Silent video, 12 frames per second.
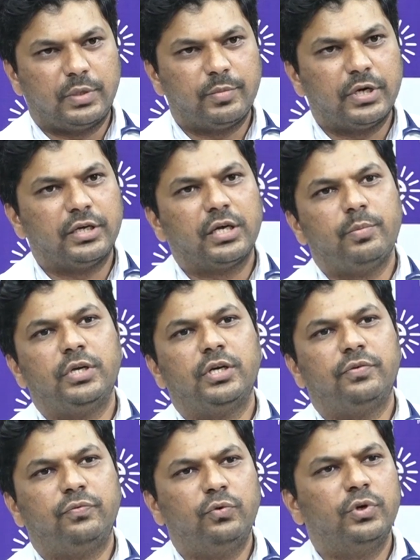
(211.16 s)
some
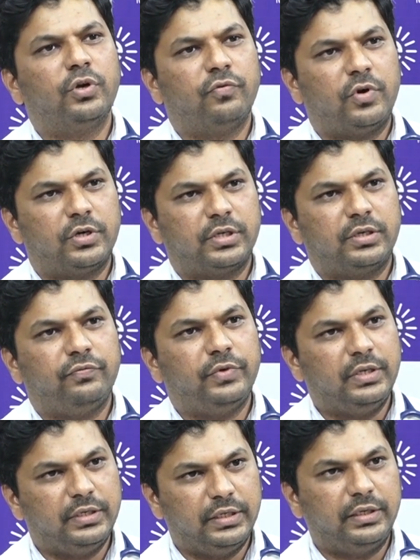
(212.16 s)
contaminated food or water
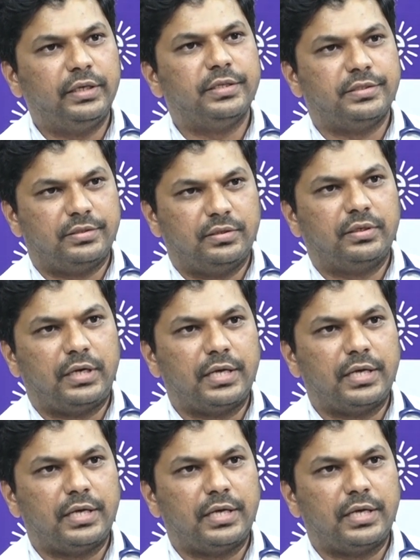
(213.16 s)
will decrease